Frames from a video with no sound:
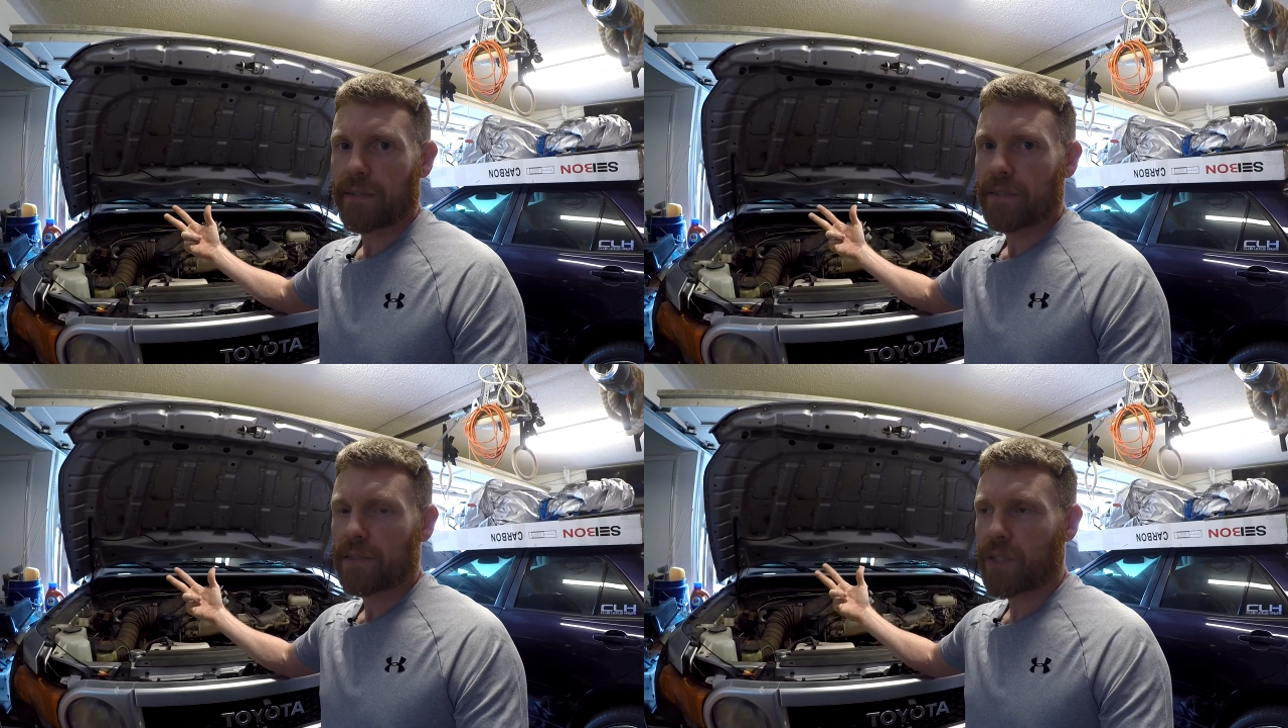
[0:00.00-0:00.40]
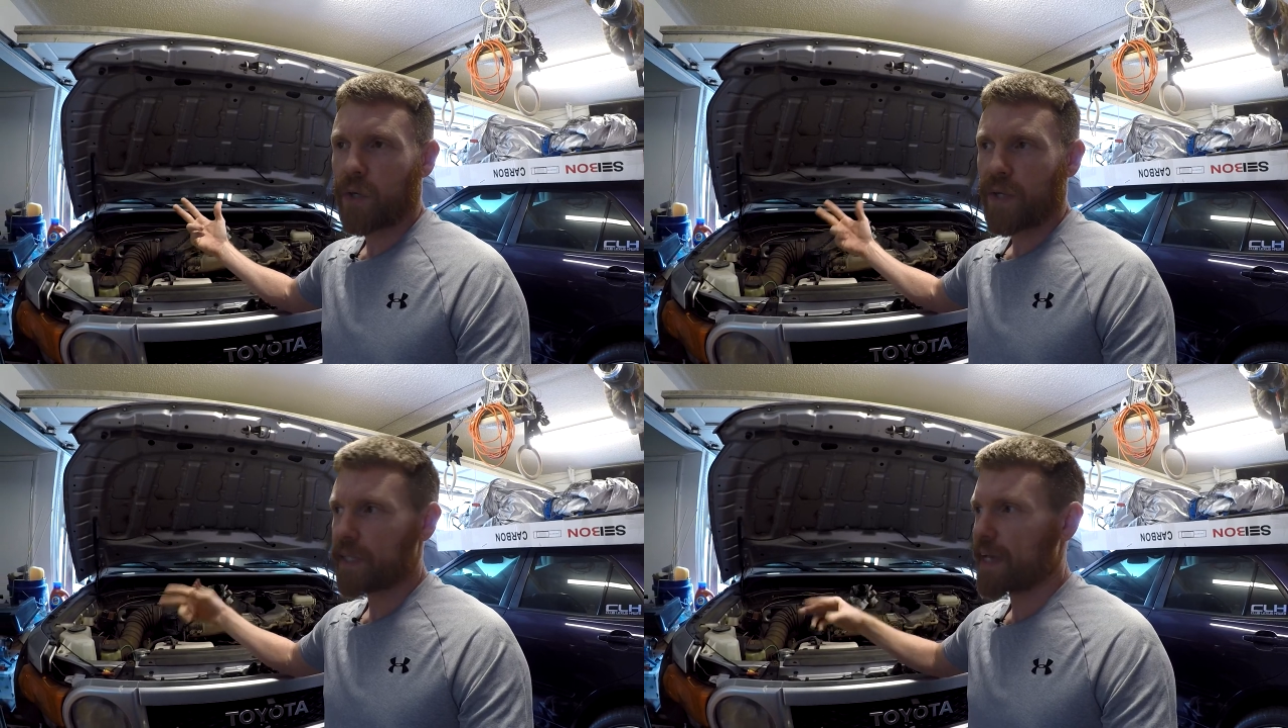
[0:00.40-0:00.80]

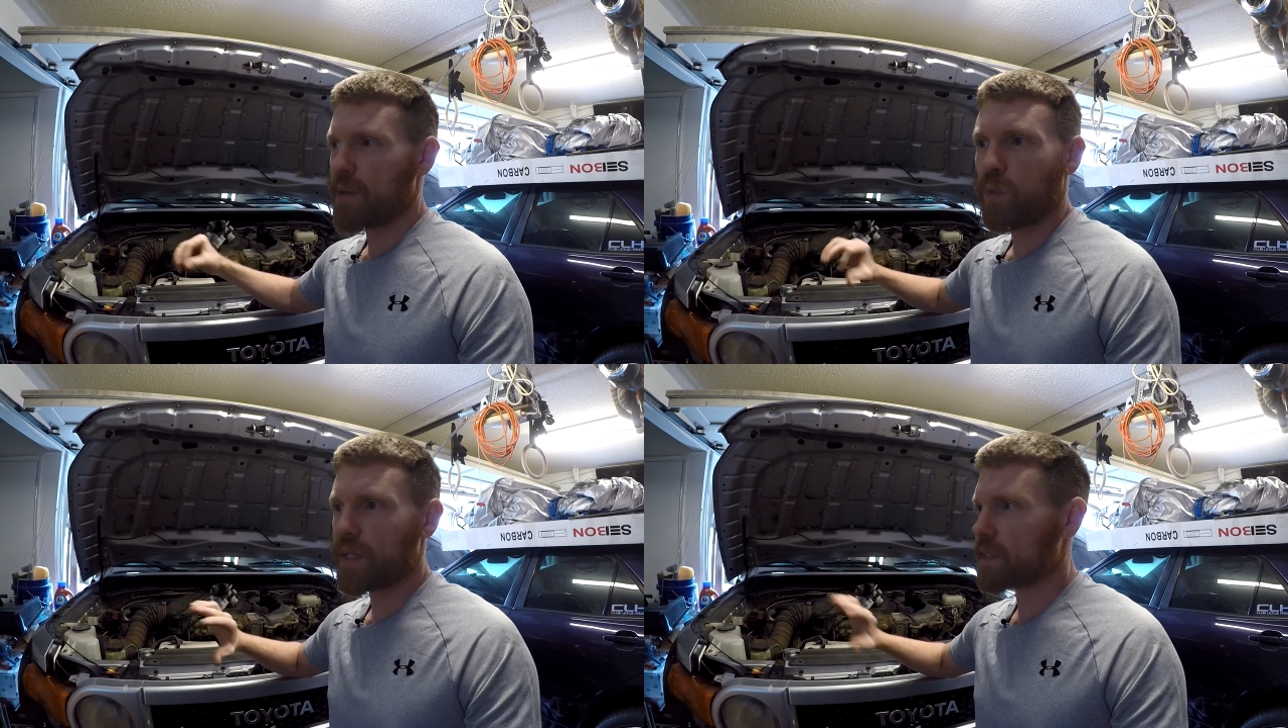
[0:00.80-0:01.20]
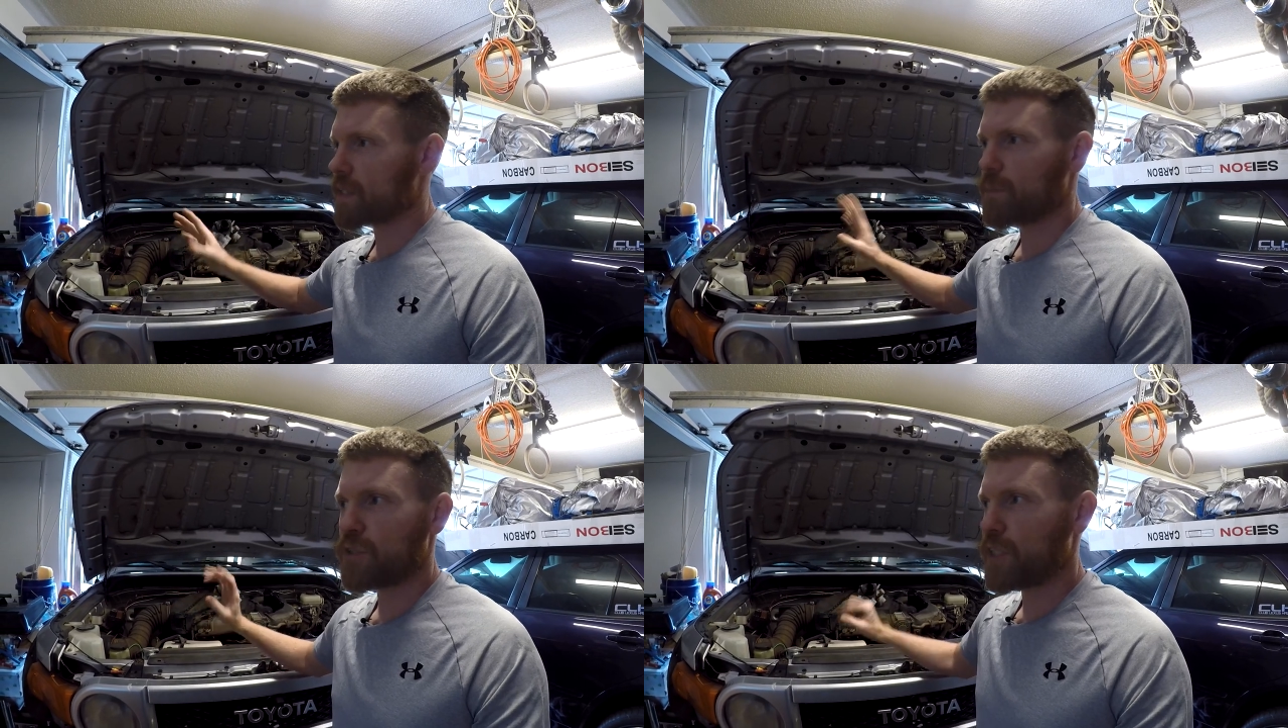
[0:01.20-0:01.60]
So it came with
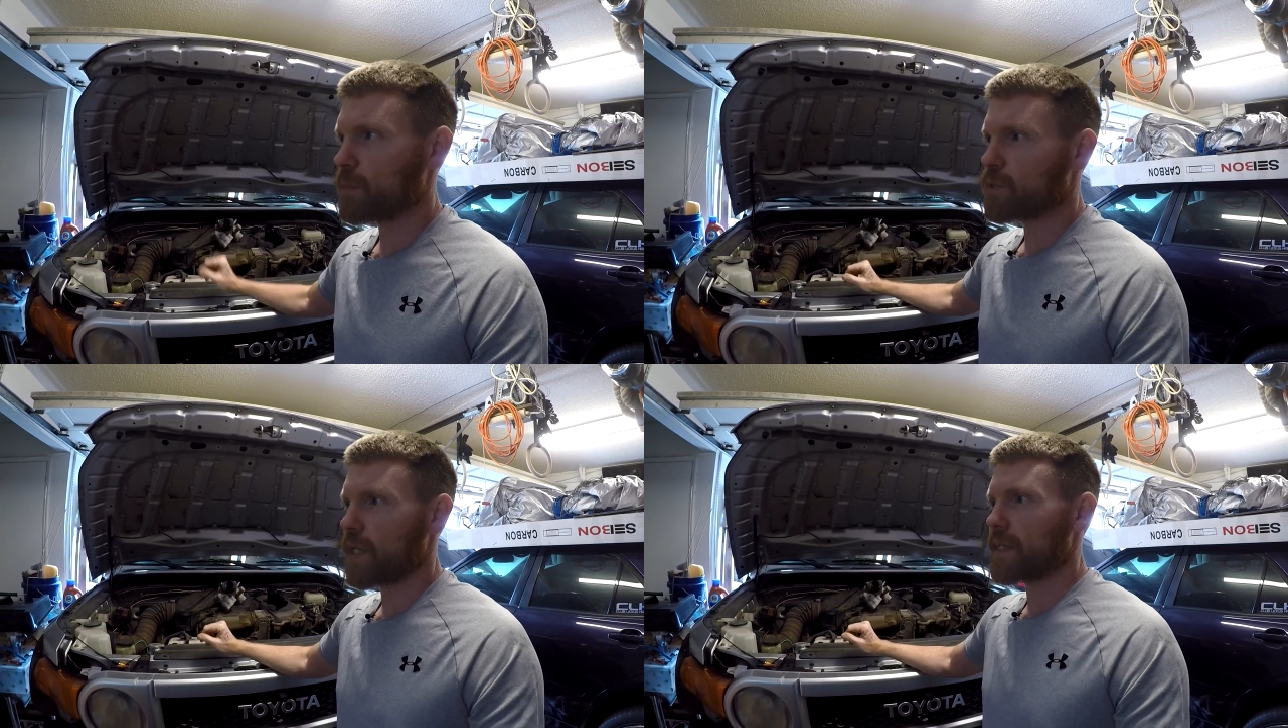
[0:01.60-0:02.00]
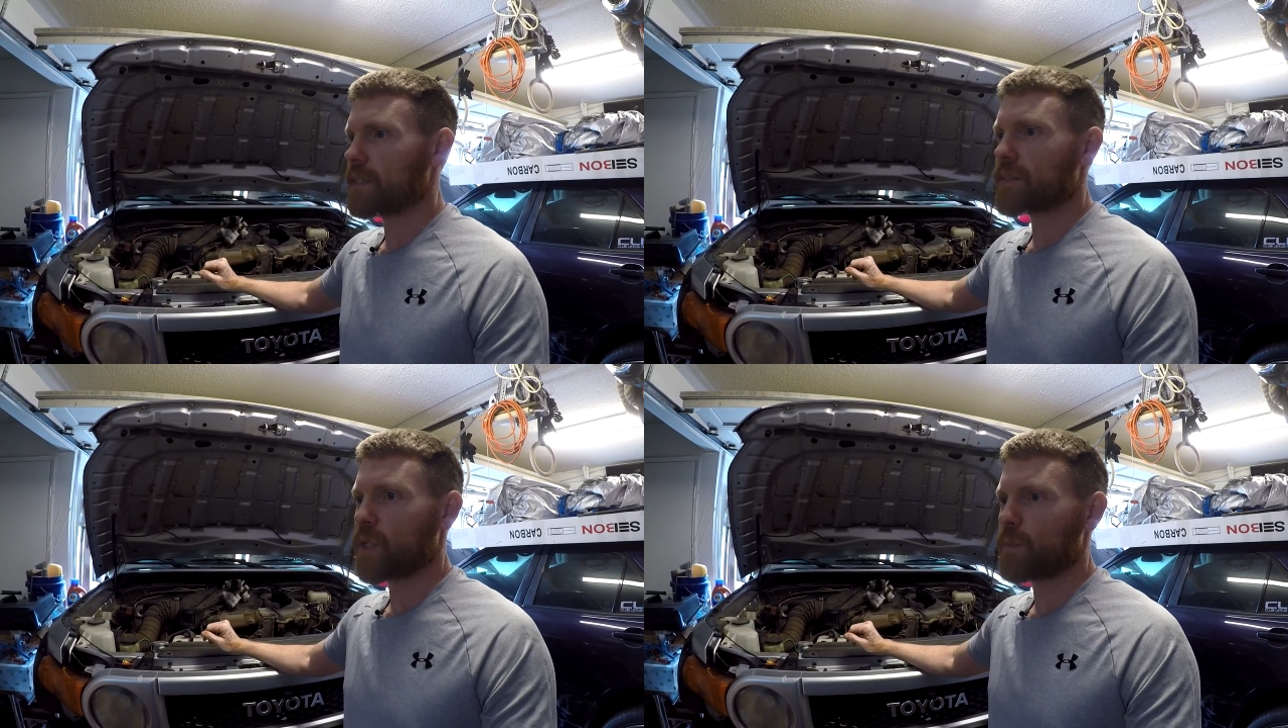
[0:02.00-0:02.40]
some cheap
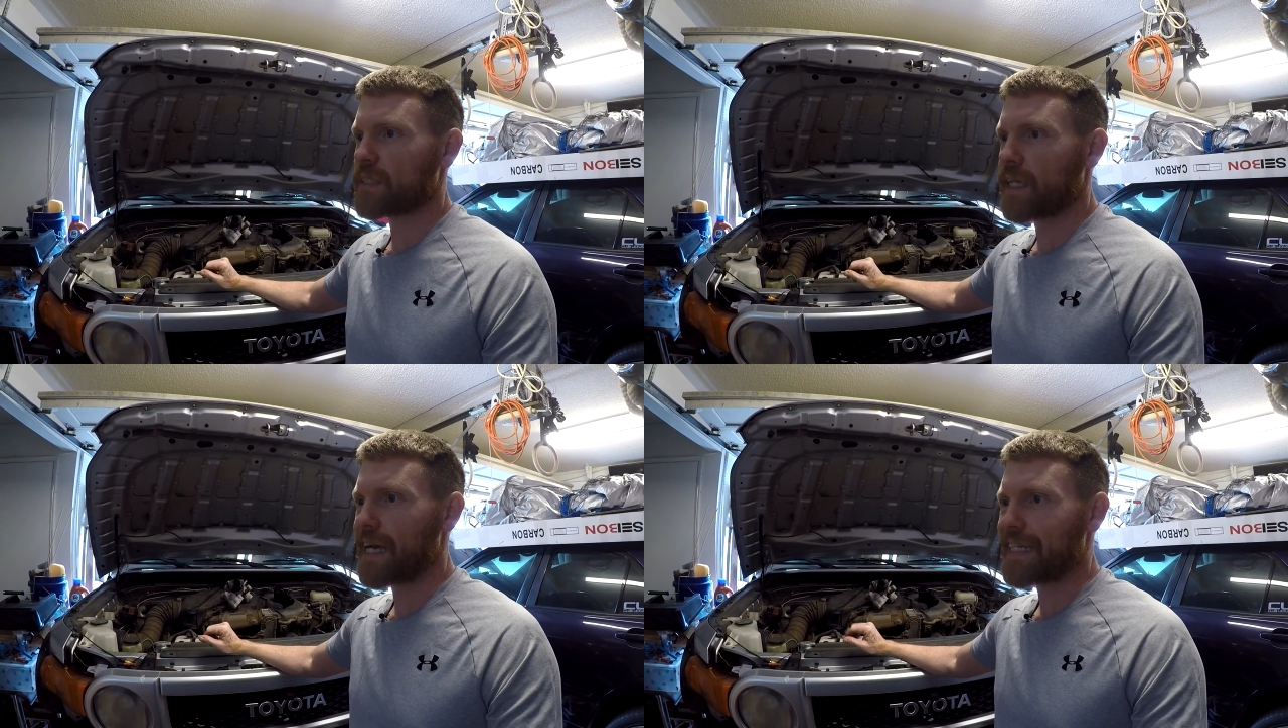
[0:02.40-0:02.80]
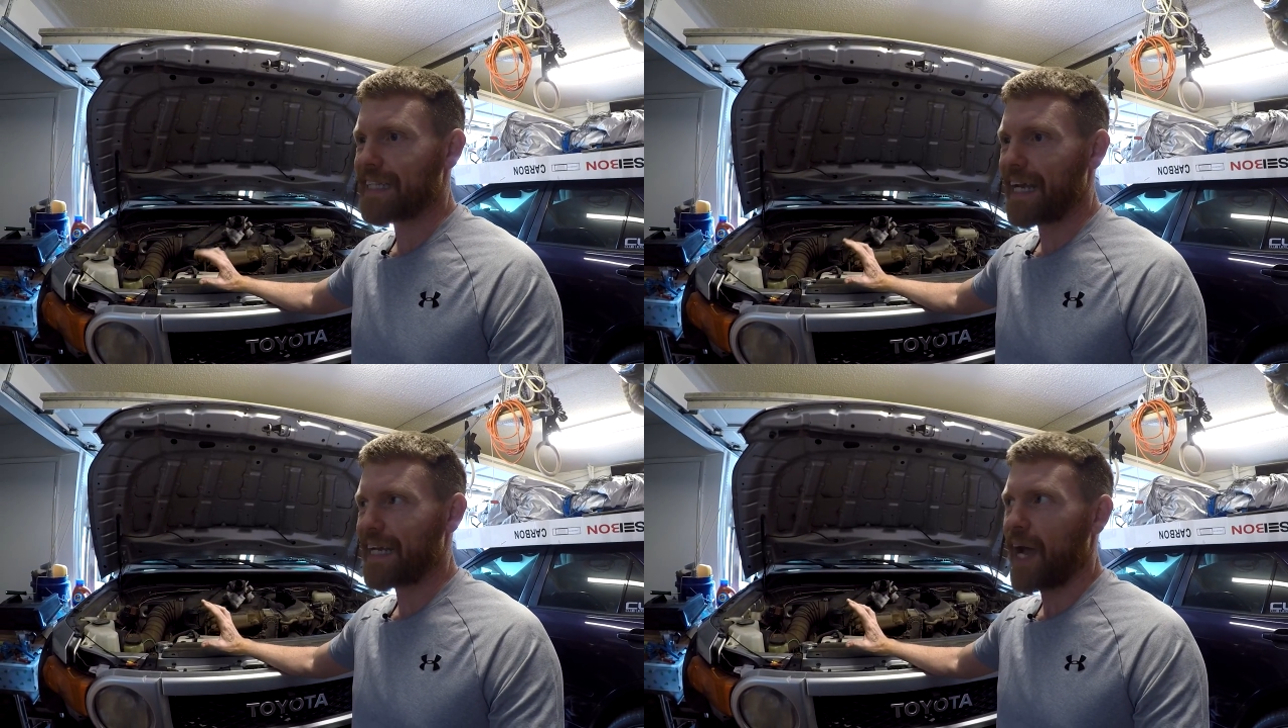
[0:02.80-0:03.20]
Chinese thermostat
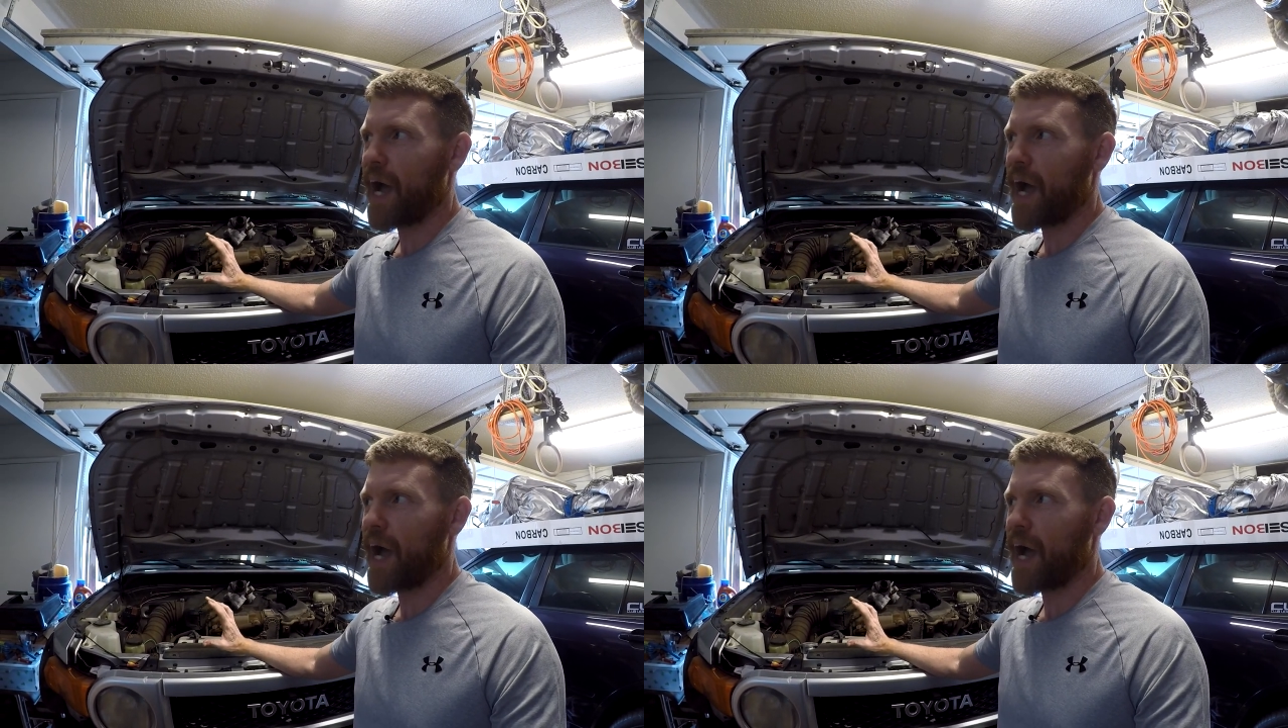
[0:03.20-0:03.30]
that